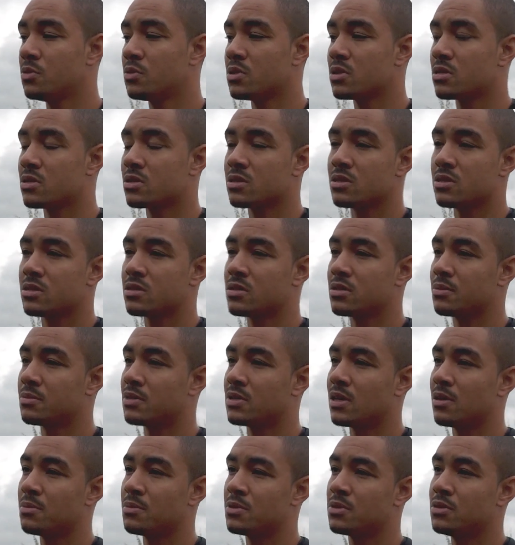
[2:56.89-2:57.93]
want success
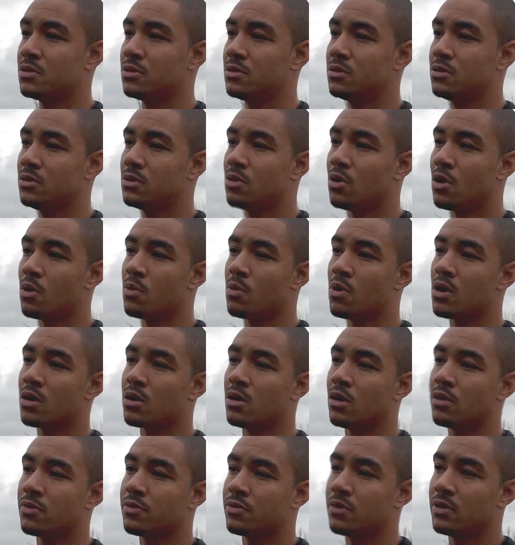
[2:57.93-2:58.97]
sometimes, you got to work
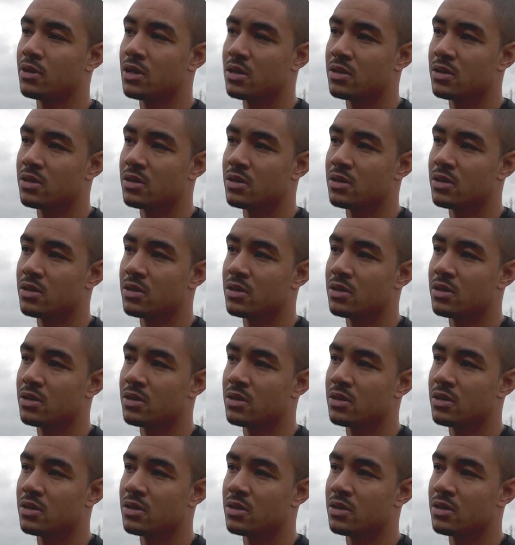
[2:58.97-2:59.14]
hard for it.